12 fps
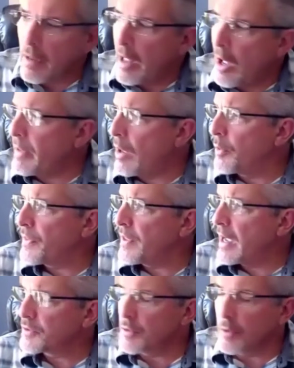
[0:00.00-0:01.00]
help me out with the
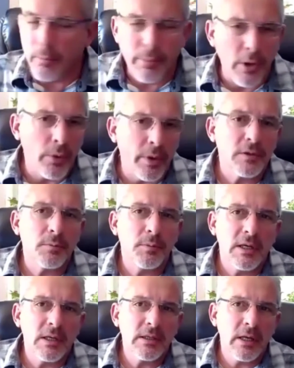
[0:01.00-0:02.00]
actual components?
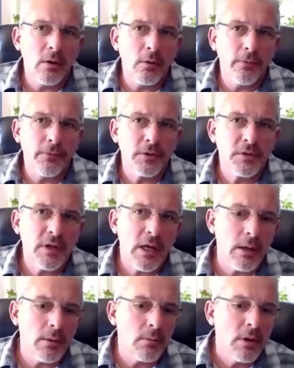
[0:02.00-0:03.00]
Because I know for
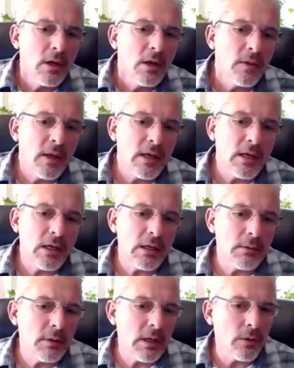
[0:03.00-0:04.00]
some,
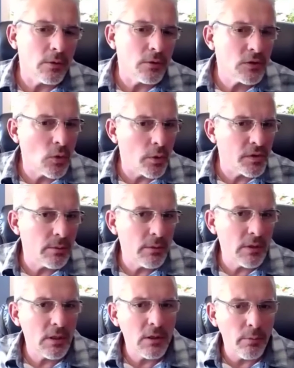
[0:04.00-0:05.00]
they either source some
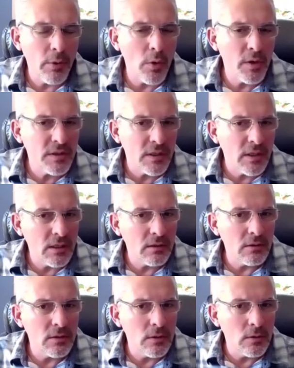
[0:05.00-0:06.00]
of the components and
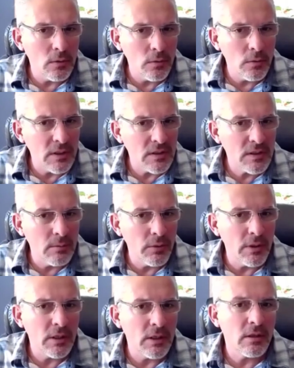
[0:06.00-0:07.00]
then do the
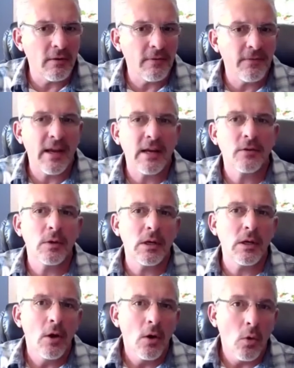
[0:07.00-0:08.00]
assembling at their
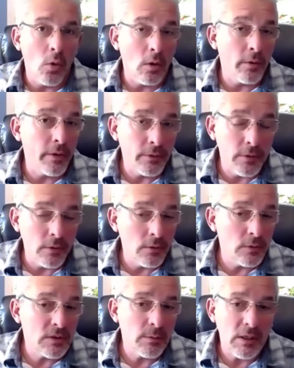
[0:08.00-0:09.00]
factory, or they'll do
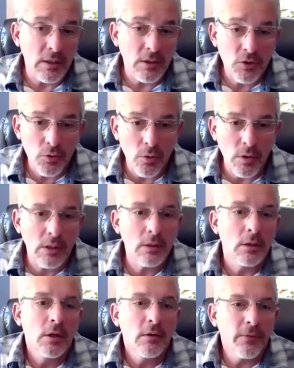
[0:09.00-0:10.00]
some of the
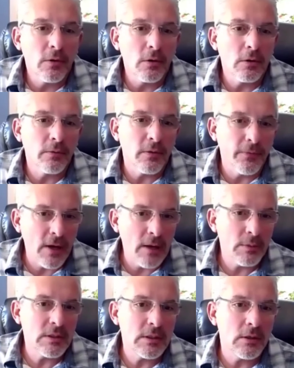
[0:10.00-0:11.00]
extruding for the frame
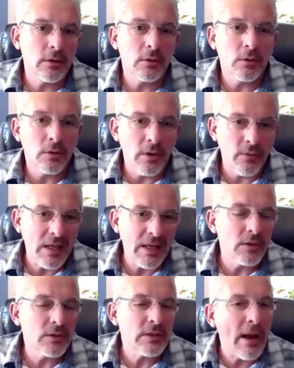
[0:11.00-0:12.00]
material and everything
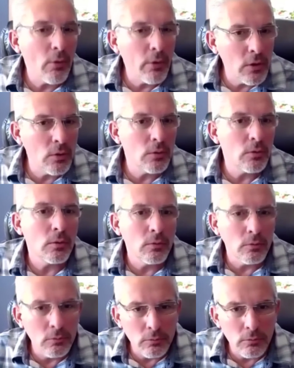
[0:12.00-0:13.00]
else. How are you
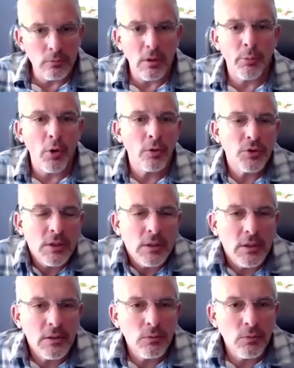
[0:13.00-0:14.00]
approaching
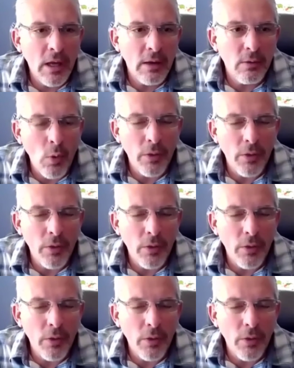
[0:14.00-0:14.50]
this at Wythe